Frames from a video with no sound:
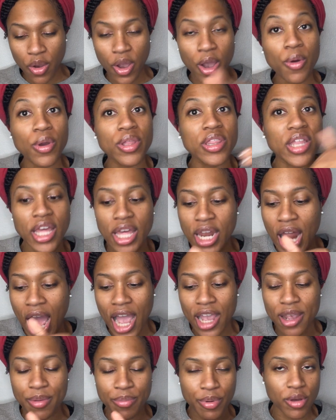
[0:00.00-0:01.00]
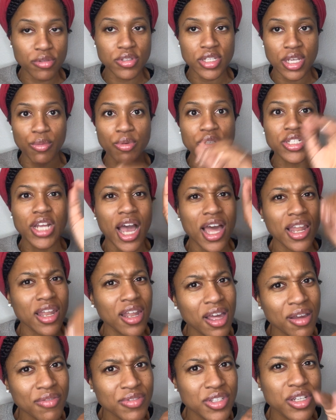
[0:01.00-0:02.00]
Oh, and, and high in protein, which I
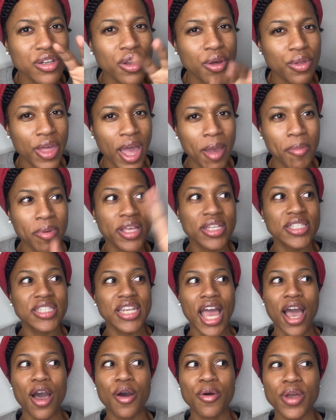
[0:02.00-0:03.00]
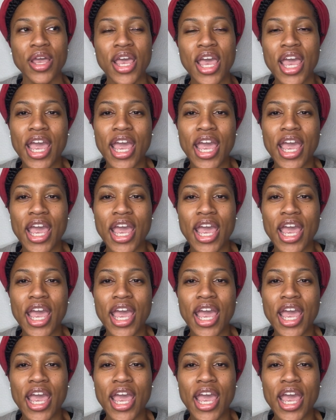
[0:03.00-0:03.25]
love to know that, because now